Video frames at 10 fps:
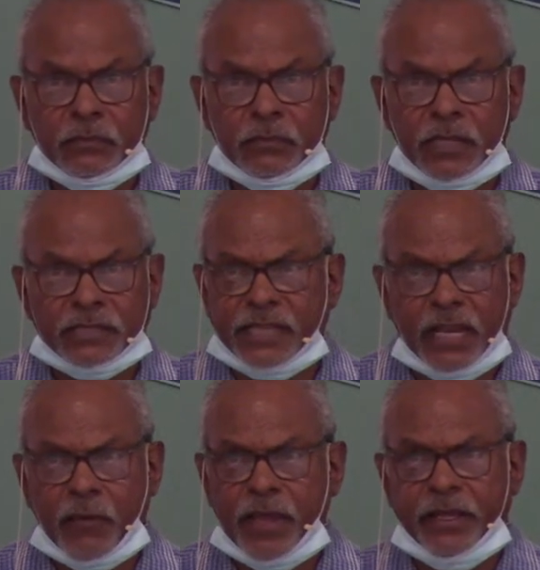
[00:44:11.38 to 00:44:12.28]
That's the only
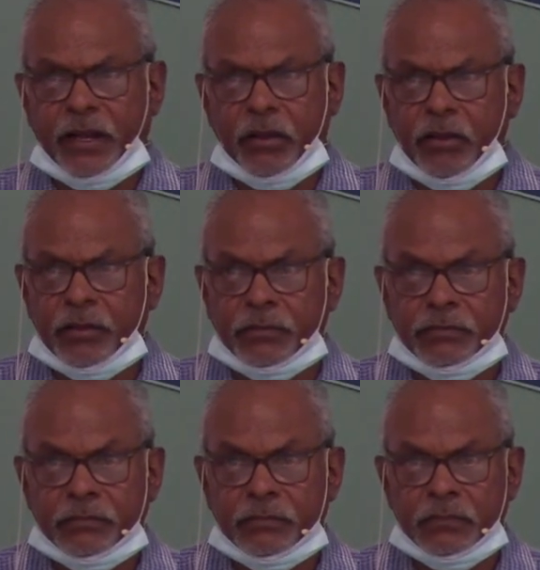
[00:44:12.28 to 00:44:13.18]
way you're going to learn.
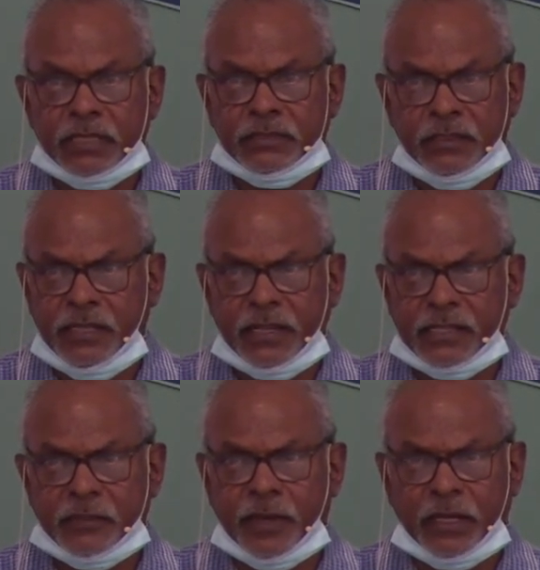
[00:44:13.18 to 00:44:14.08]
That's
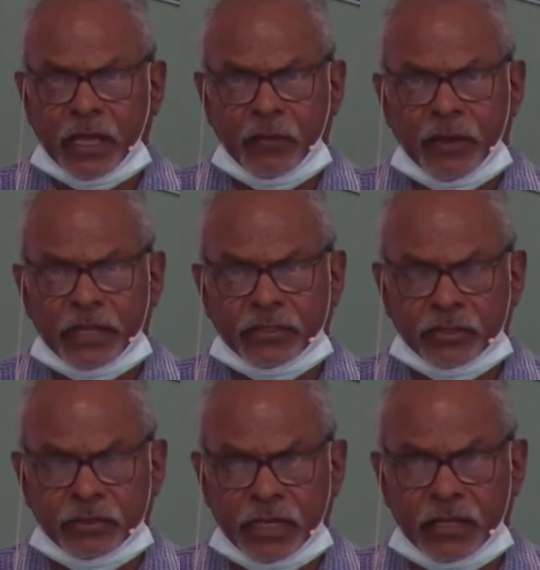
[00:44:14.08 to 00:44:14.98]
the only way,
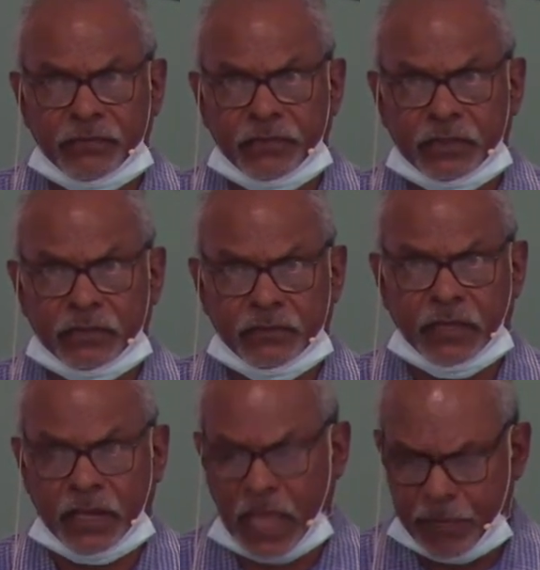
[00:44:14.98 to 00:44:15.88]

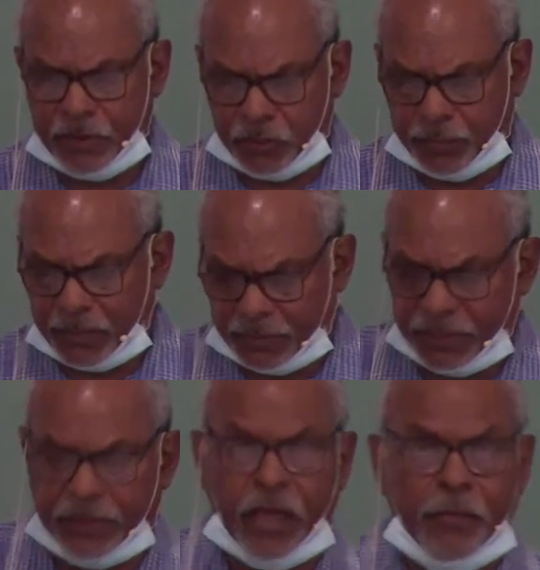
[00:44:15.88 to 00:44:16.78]
and Aboriginal people need to
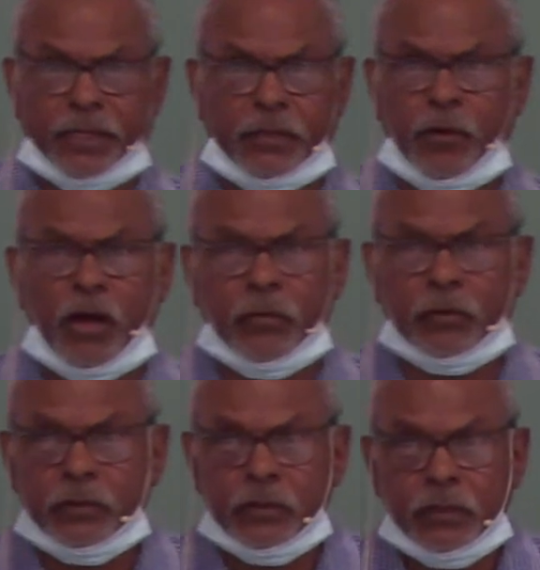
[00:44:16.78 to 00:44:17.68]
know about the Bible.
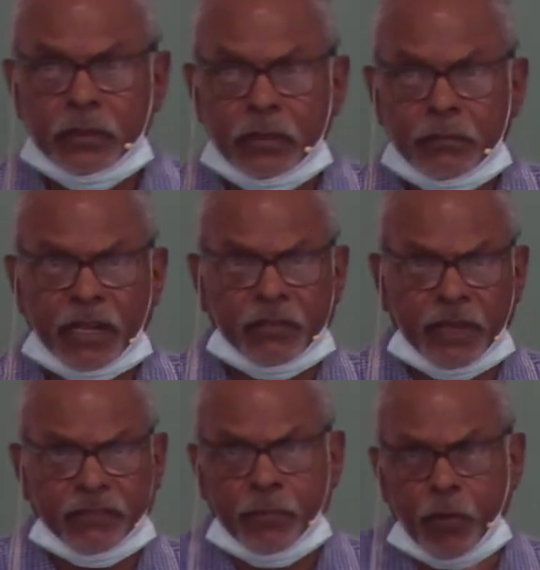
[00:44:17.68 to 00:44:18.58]
But
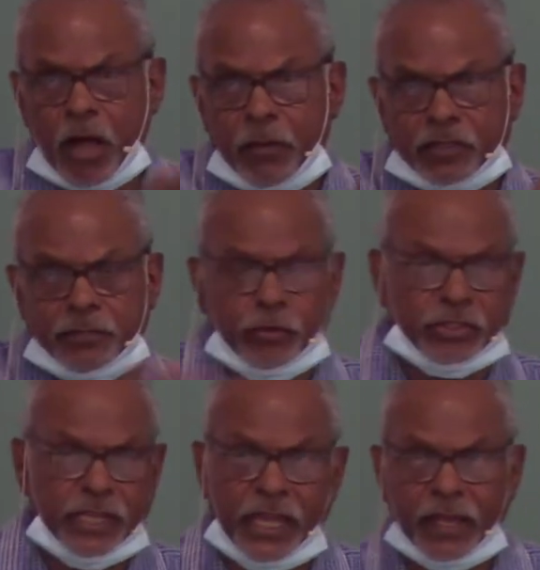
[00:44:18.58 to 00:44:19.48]
if the Bible is pushed
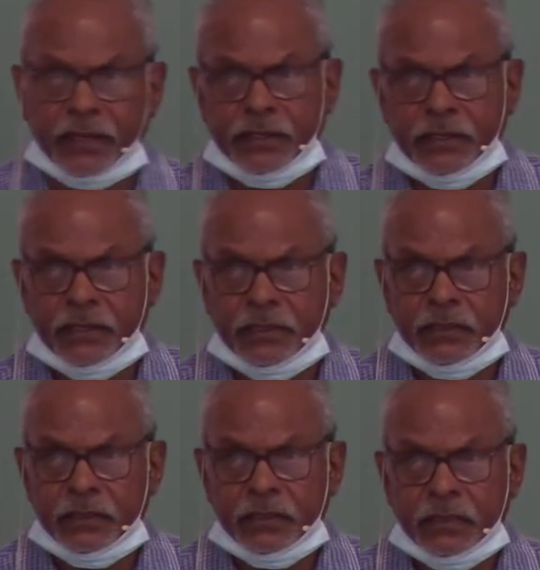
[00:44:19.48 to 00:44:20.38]
out,
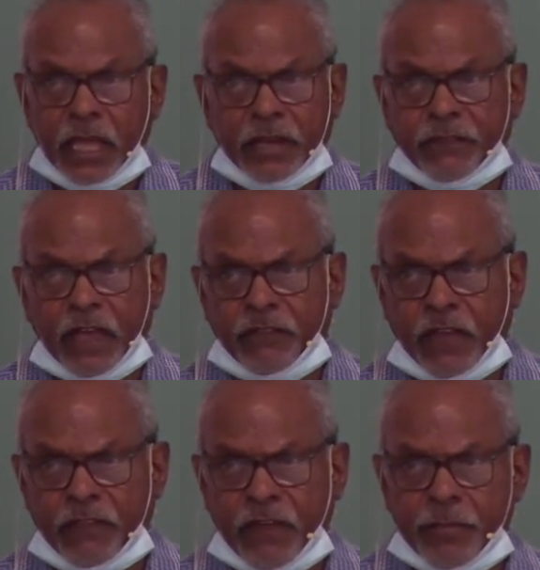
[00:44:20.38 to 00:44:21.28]
And
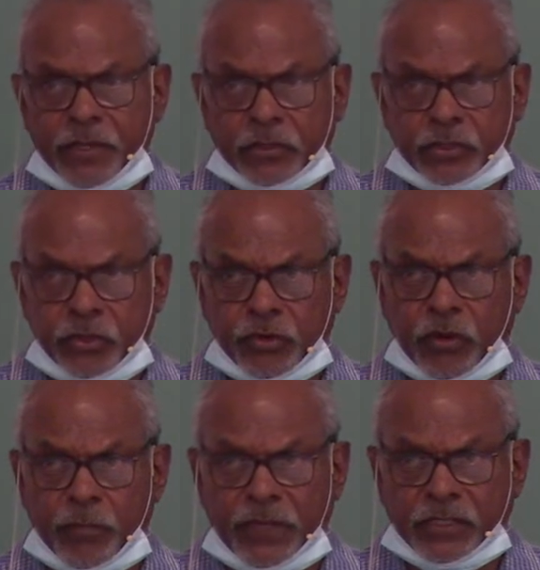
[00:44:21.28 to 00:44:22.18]
if Aboriginal children are
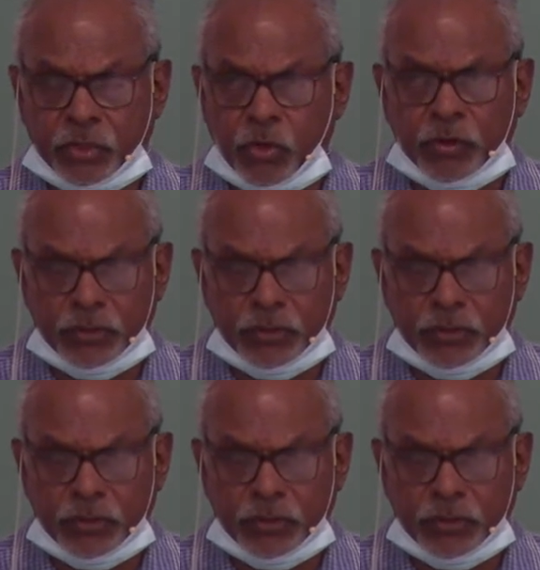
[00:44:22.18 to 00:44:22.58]
not being taught